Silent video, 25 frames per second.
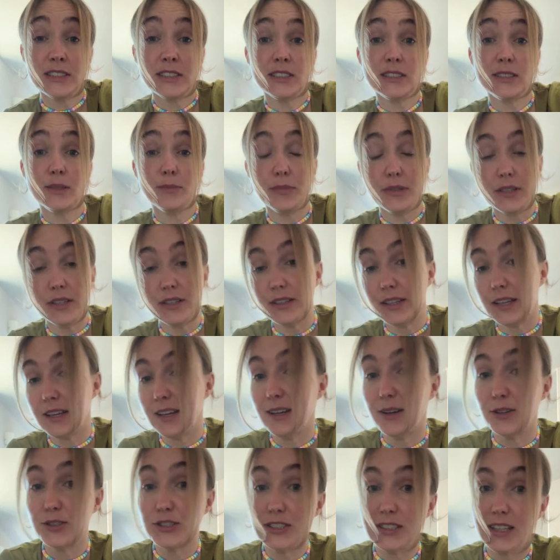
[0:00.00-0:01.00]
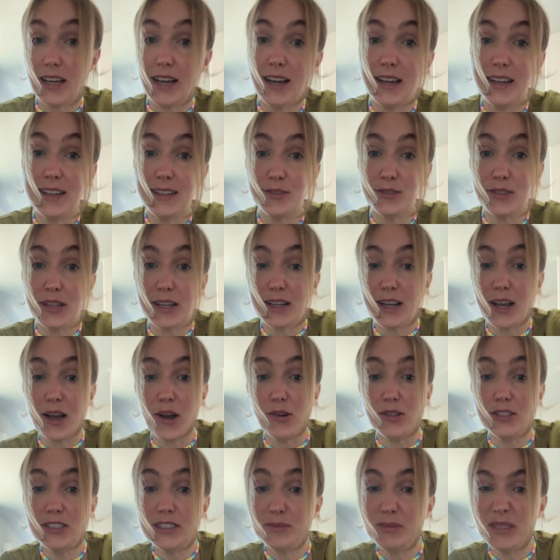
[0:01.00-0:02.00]
the building outside, if that
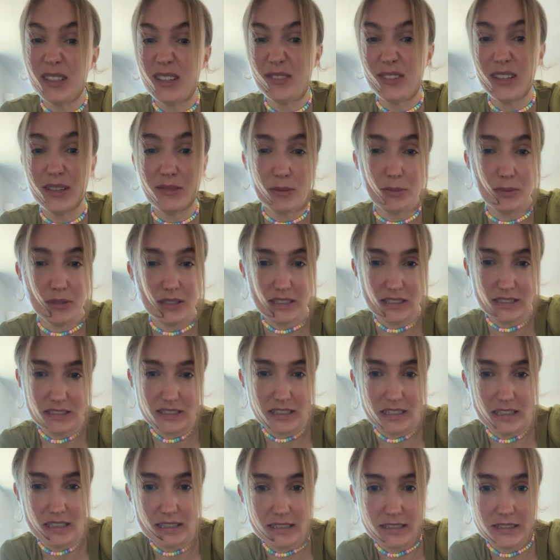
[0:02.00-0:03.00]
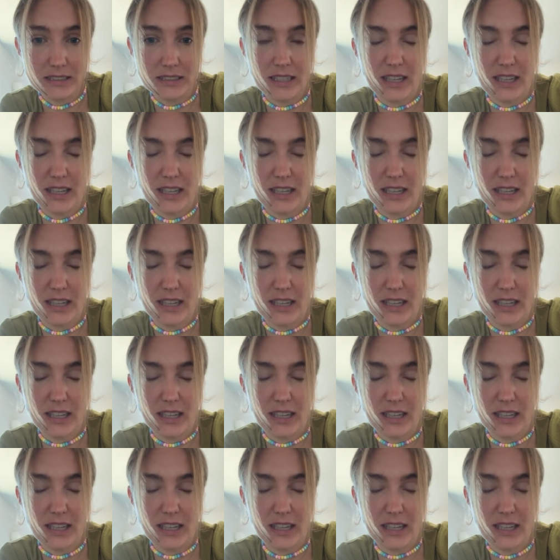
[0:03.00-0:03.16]
counts, but I've never been inside.